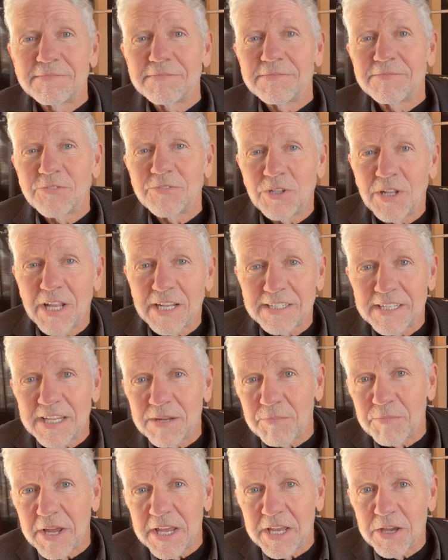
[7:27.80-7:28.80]
If you'd like to get
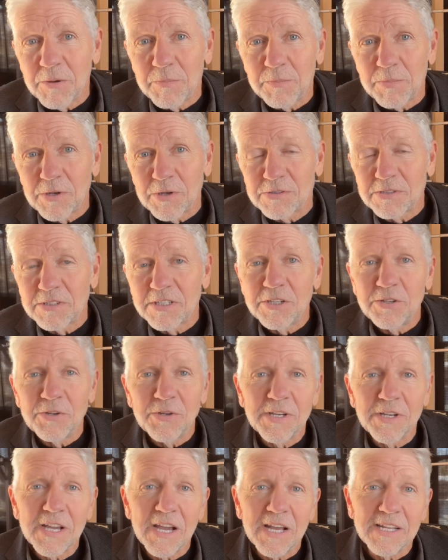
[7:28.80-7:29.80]
my help personally, you
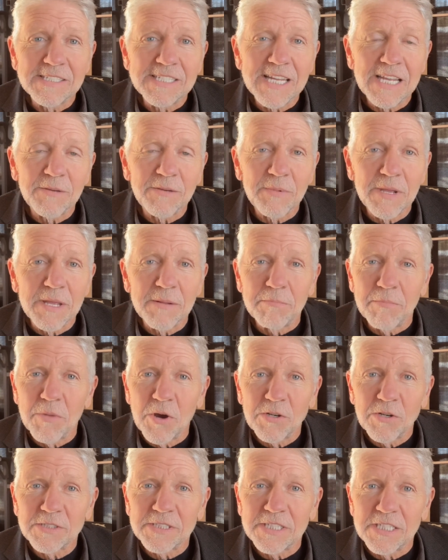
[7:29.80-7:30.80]
can contact me at
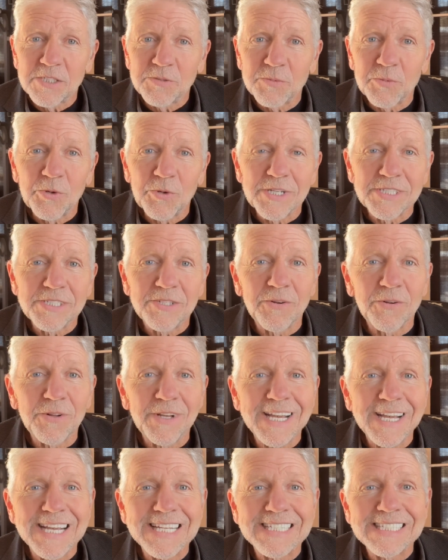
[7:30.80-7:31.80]

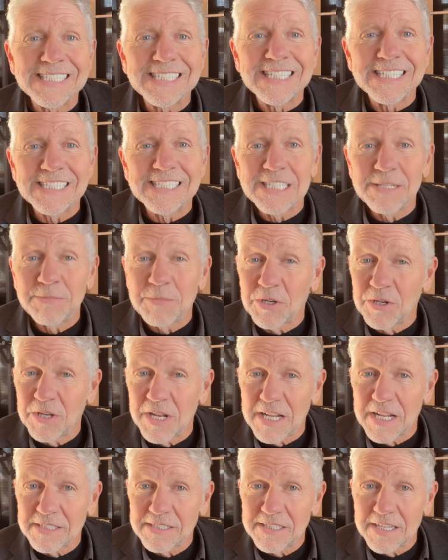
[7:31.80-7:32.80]

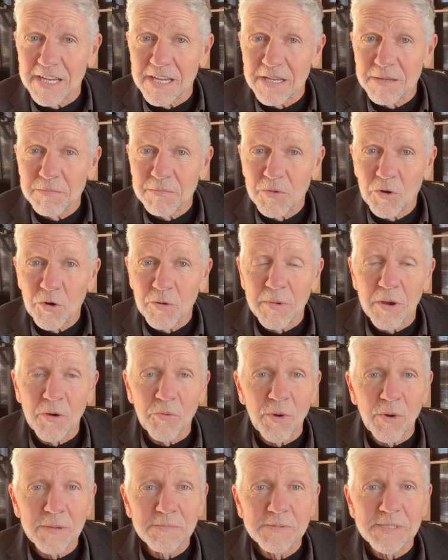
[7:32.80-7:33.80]
marksinspirationalguidance@gmail.com or my
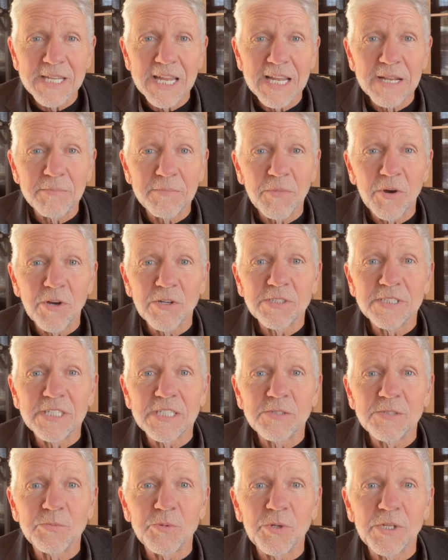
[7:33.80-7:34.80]
website at
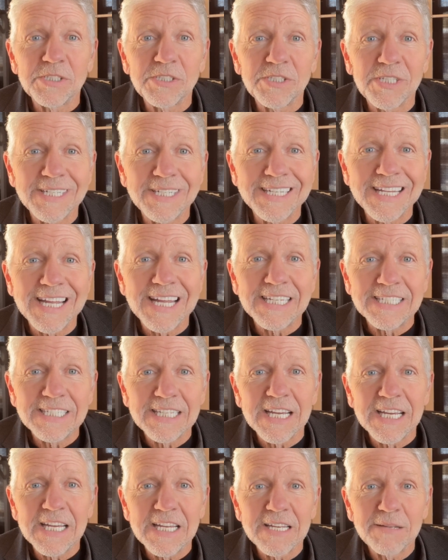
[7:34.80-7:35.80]

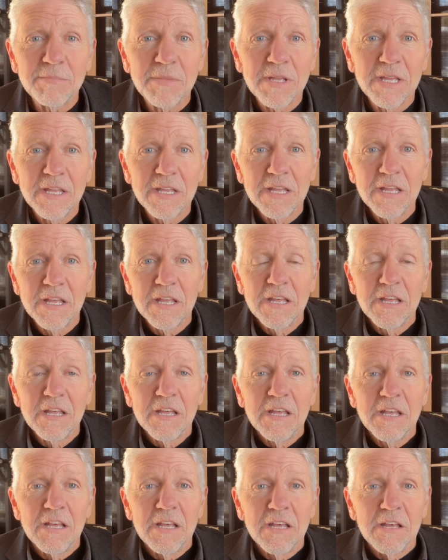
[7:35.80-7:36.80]
marksinspiration.com.
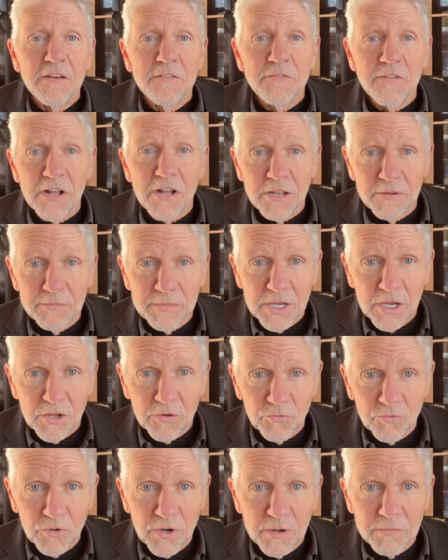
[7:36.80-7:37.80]
Follow me
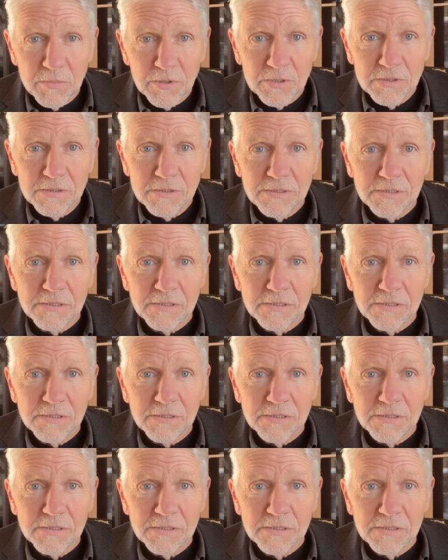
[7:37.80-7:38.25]
on Rumble